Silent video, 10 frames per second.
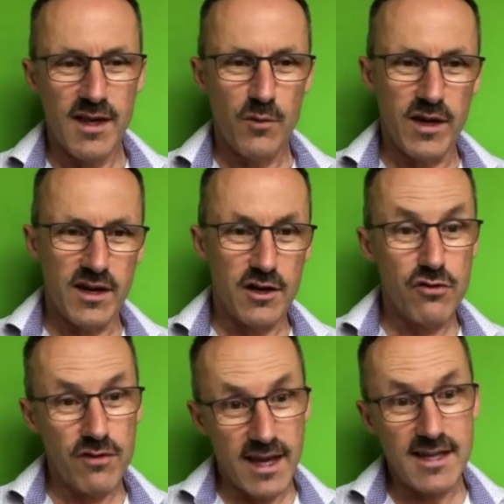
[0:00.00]
We're going to
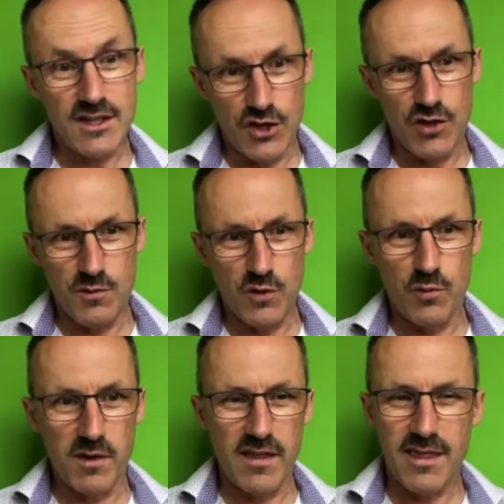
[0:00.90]
create a new
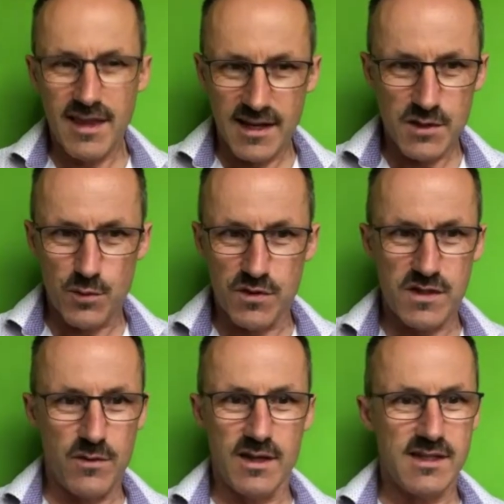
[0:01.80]
normal, and that's what's
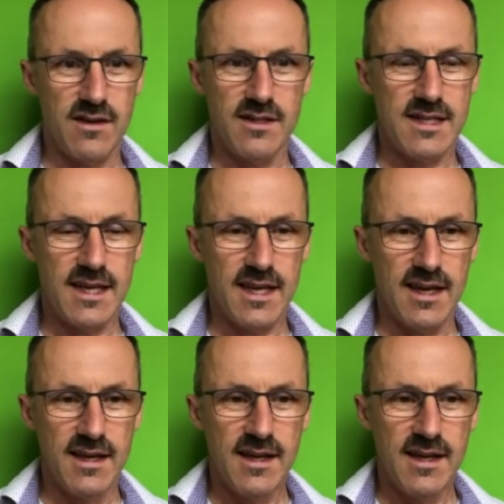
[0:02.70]
so exciting here.